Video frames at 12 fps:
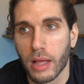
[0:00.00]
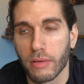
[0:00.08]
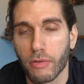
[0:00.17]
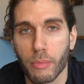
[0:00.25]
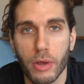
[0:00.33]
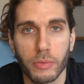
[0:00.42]

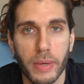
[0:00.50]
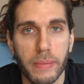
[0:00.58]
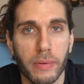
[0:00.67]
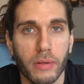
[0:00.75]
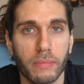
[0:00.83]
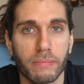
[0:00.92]
for most
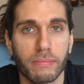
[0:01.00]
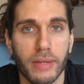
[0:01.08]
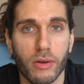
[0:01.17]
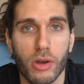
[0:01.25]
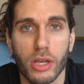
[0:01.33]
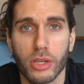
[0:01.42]
people,
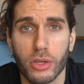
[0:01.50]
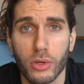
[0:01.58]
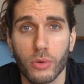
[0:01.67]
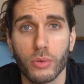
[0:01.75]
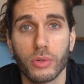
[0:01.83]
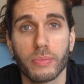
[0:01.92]
they're a
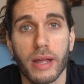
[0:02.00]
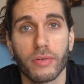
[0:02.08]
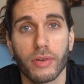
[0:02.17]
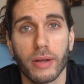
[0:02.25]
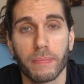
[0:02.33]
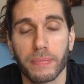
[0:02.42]
huge
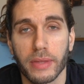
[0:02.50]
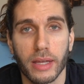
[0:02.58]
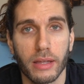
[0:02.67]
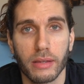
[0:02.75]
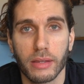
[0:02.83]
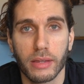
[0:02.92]
benefit,
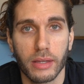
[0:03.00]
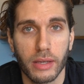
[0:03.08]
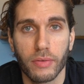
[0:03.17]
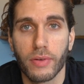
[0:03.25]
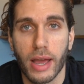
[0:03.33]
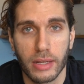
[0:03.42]
that the
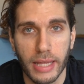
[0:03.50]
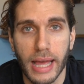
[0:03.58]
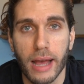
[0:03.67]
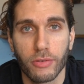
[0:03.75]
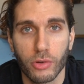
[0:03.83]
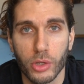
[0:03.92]
effect they
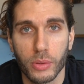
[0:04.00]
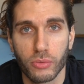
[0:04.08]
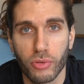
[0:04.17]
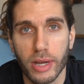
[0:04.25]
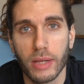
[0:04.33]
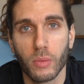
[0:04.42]
have on you is
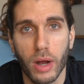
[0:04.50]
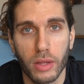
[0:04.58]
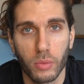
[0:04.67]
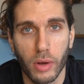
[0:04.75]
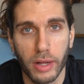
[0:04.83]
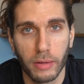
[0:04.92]
really
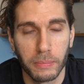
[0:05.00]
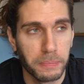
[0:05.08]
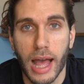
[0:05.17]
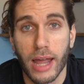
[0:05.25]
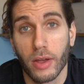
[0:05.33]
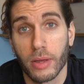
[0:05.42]
worthwhile.
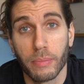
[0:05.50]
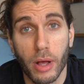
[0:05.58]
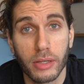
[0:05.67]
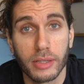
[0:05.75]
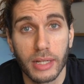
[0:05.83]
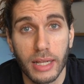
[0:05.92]
And I can
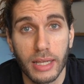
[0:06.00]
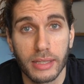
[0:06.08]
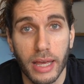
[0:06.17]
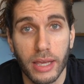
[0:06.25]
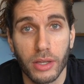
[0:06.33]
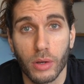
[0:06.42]
personally
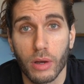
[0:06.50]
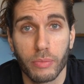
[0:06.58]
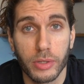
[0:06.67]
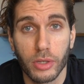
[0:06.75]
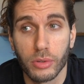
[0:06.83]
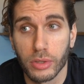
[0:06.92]
say, I've
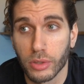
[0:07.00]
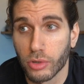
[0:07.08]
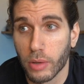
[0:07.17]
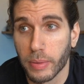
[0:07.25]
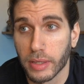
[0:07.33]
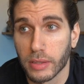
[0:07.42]
been using
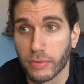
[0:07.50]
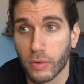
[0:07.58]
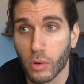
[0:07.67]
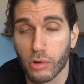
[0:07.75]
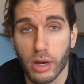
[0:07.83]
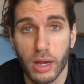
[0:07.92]
nootropics
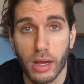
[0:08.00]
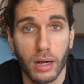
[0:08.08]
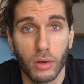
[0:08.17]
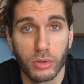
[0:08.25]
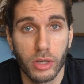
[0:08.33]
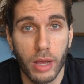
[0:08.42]
for a
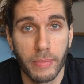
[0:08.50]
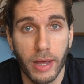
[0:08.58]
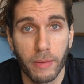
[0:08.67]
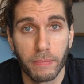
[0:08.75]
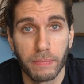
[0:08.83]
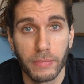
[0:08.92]
long time
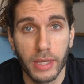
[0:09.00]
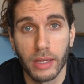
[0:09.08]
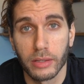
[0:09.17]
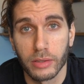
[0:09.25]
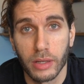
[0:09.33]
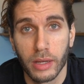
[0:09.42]
now,
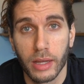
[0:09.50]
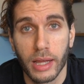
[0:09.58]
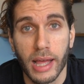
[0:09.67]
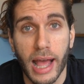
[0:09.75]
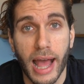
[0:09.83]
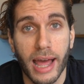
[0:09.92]
years,
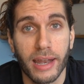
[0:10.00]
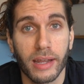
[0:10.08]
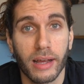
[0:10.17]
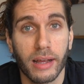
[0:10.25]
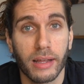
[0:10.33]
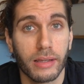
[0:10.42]
and
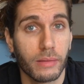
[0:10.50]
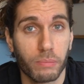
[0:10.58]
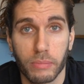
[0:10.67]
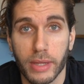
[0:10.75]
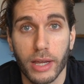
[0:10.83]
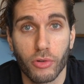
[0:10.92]

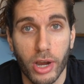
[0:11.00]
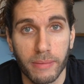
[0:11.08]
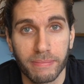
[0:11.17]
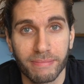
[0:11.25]
they're great.